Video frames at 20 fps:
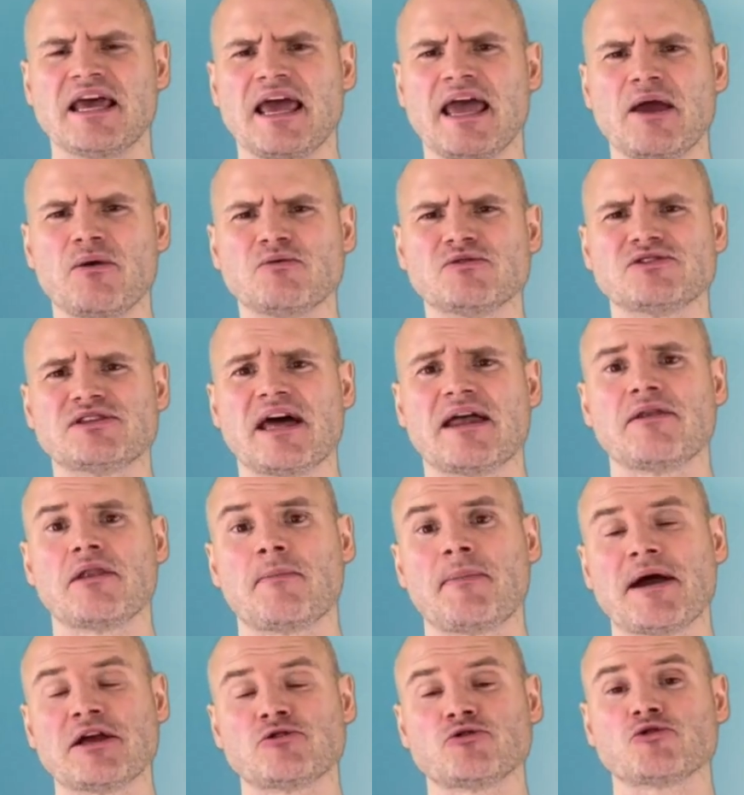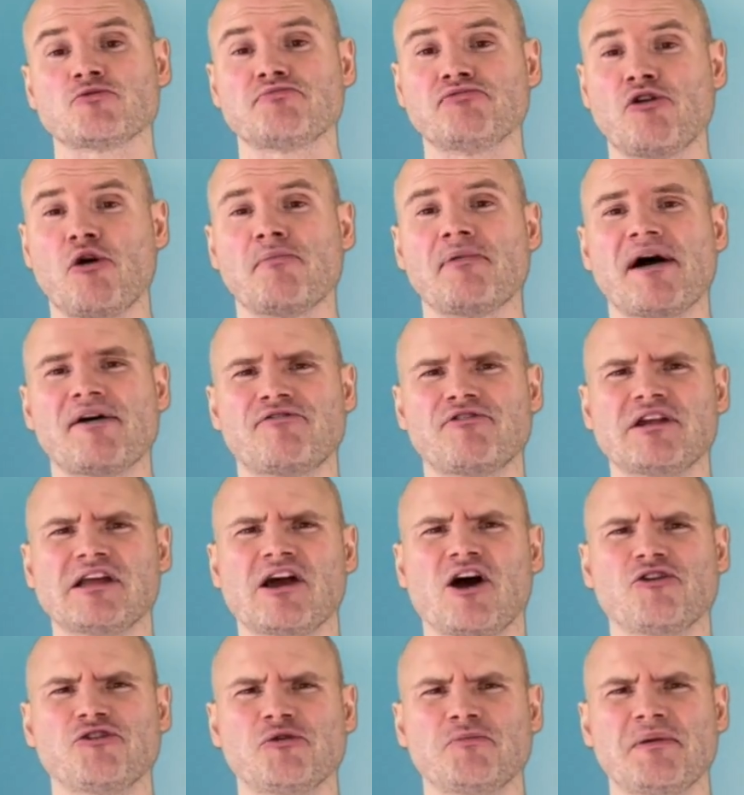the patient was brought back for an
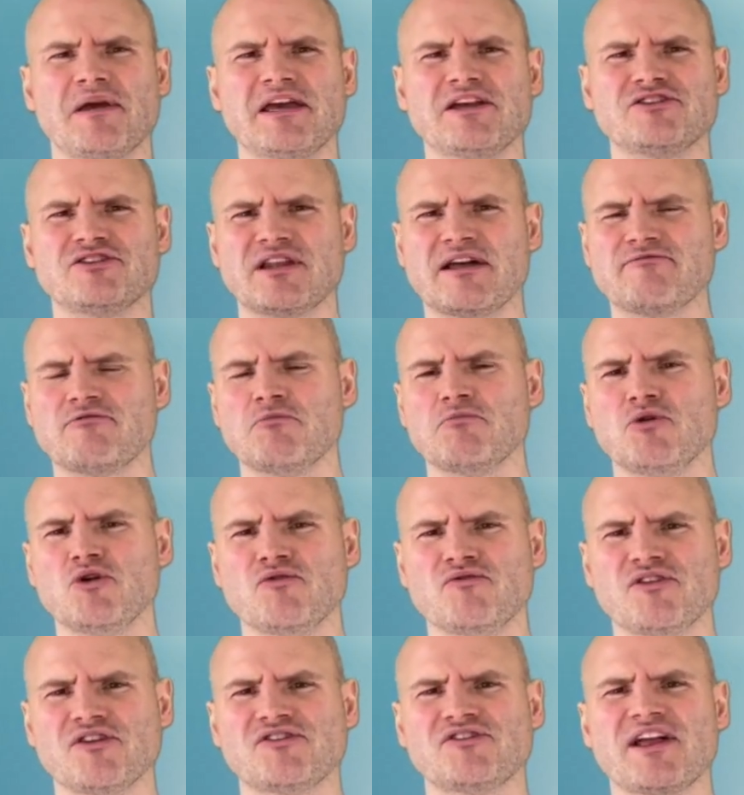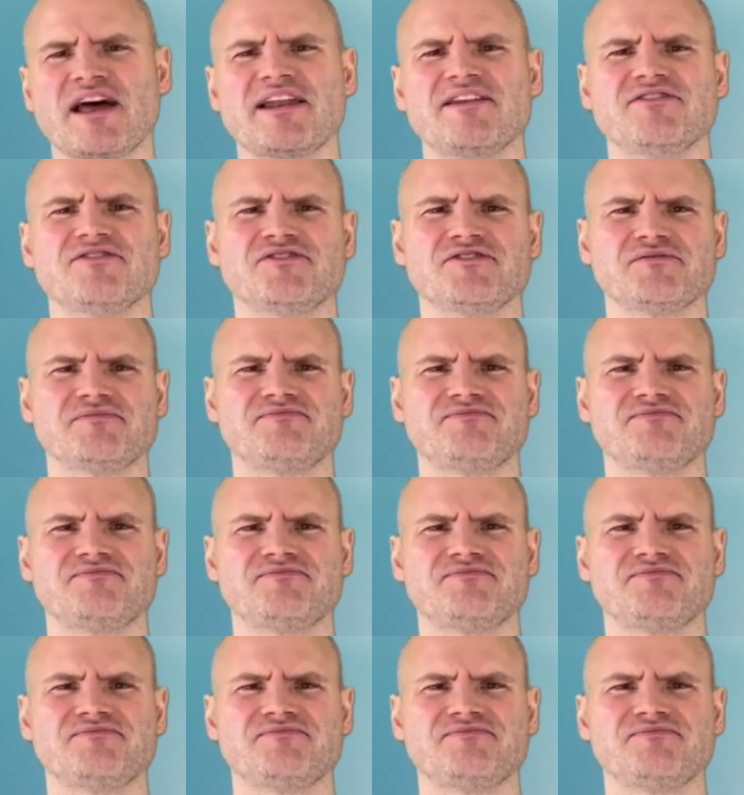ERCP to then remove the stent.